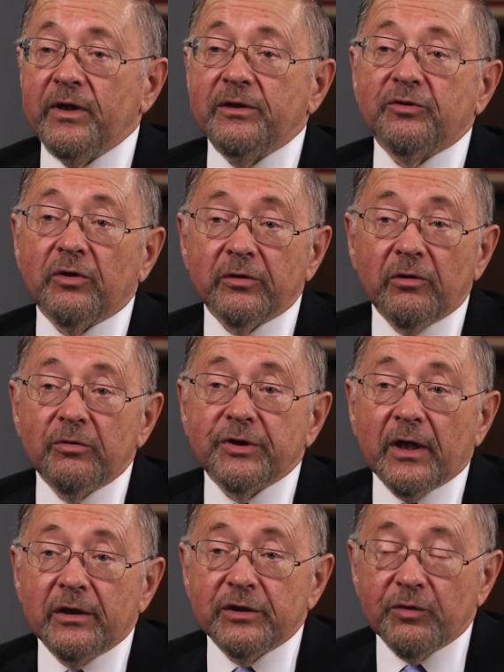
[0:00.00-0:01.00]
we took
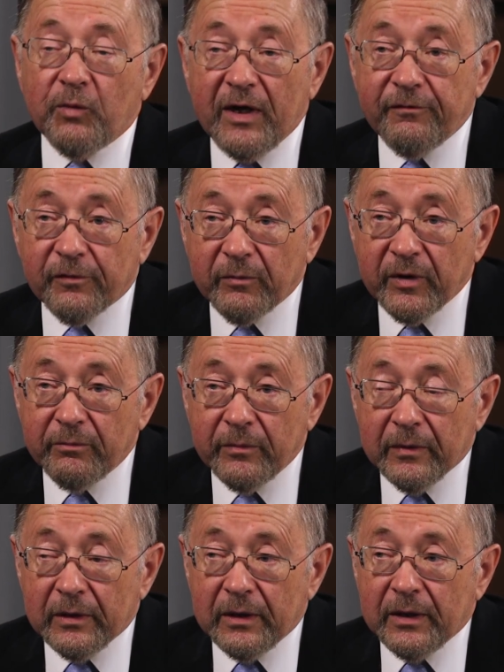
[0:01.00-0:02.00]
those guns away from
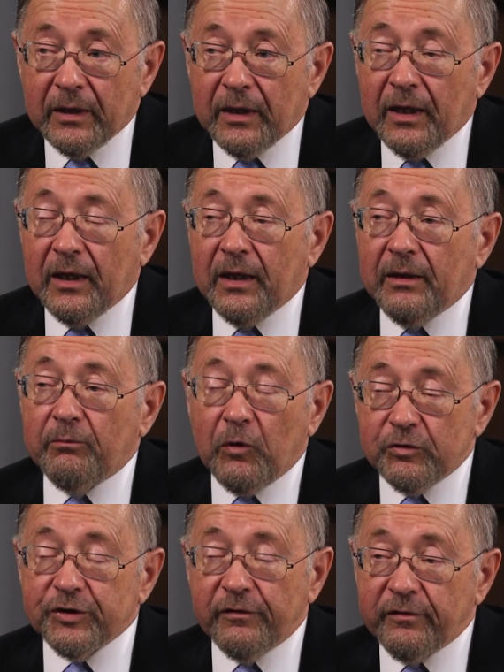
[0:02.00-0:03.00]
them,
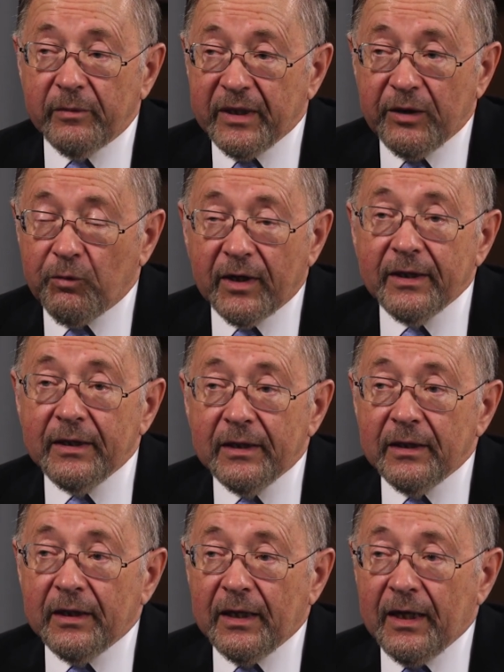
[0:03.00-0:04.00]
most of them anyway,
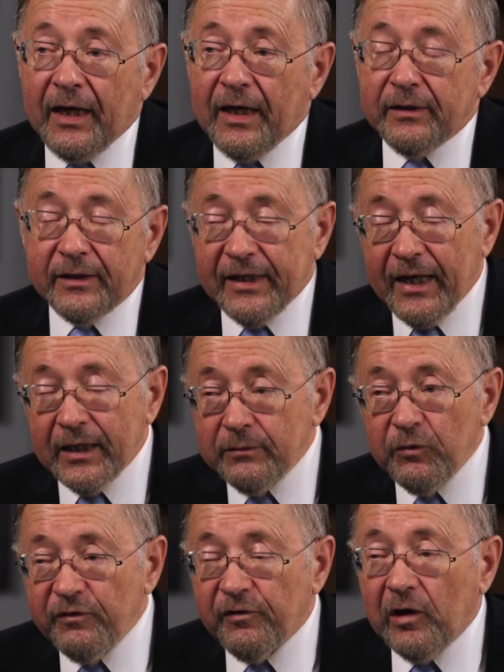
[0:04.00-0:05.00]
and
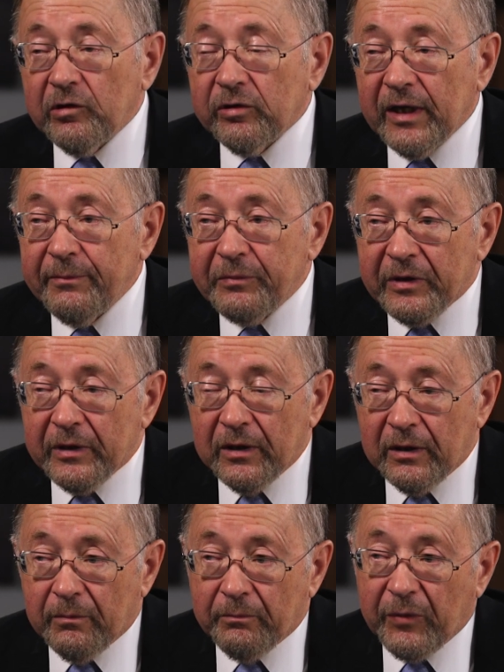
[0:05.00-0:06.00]
then we followed up
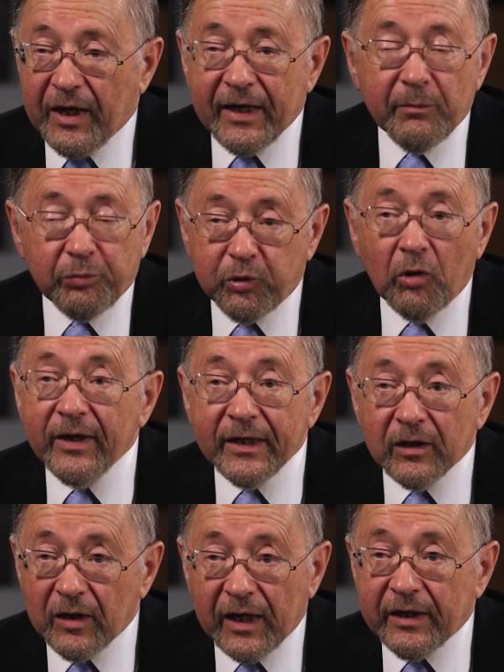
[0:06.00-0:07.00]
by
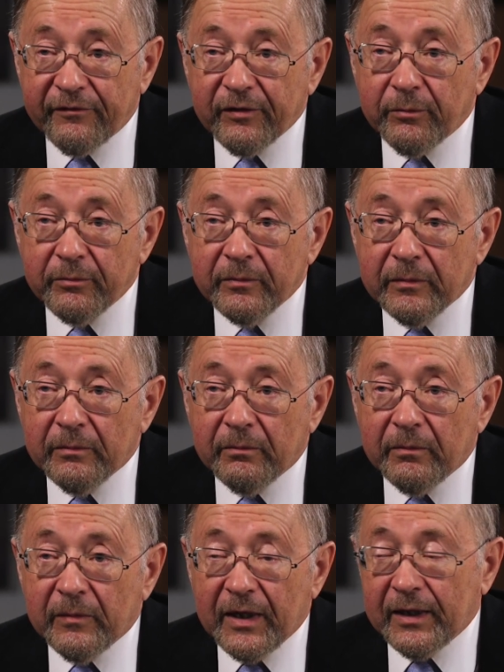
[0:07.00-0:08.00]
employing a lot of them.
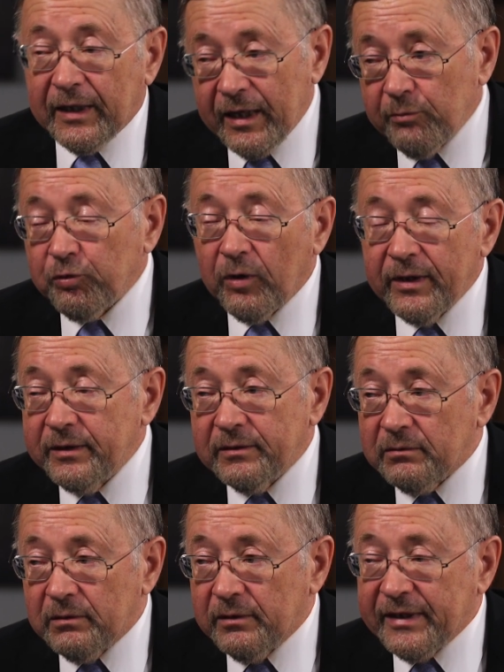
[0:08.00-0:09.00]
And I employed
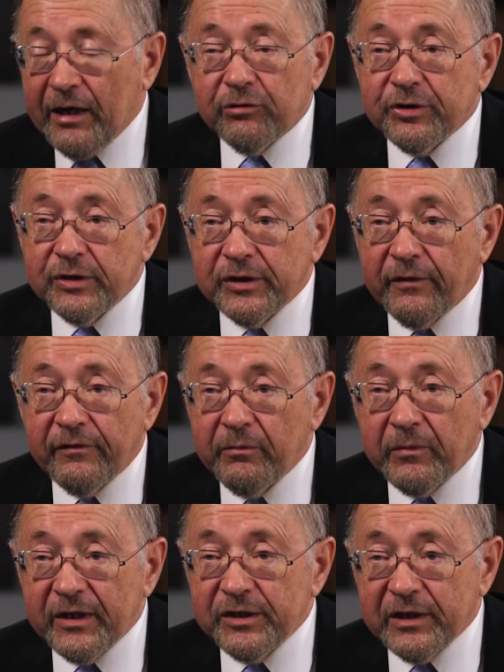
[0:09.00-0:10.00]
thousands of
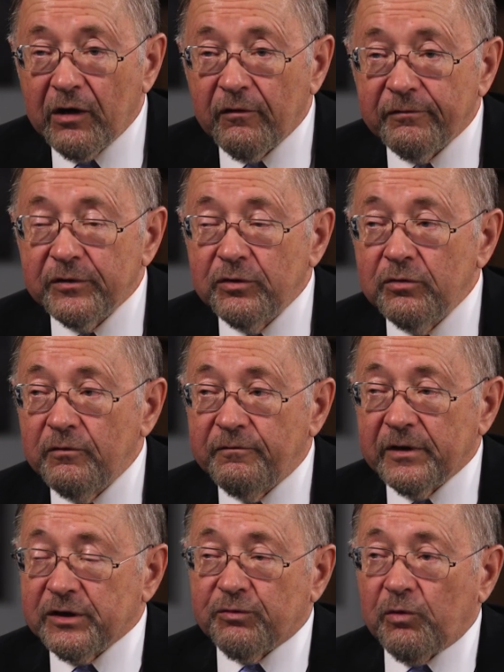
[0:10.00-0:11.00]
them myself to
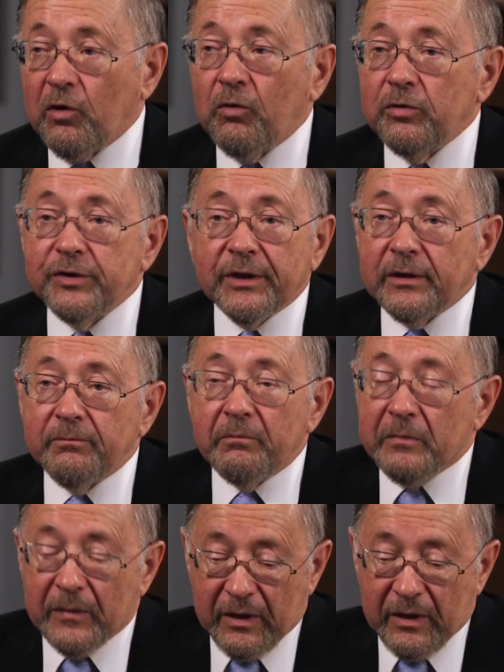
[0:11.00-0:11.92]
fix roads and